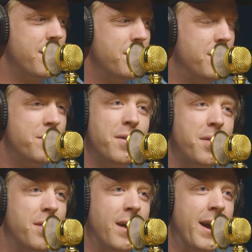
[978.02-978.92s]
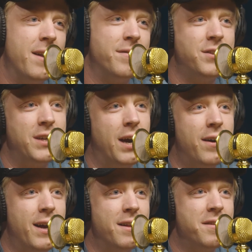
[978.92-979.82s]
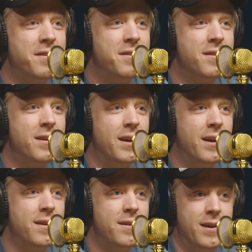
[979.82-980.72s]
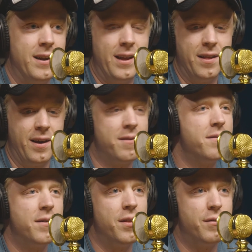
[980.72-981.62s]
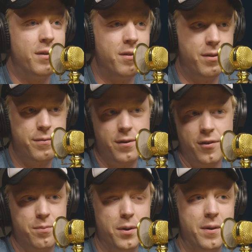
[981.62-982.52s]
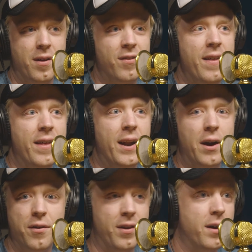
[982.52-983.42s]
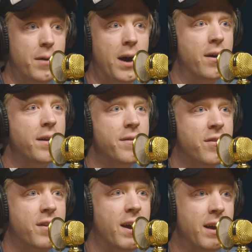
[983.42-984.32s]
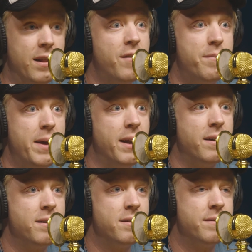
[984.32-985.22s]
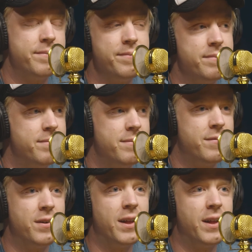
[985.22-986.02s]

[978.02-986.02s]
the height of shower heads? And he like, the first moment he said that, I was like, wow, I love this guy. I love band for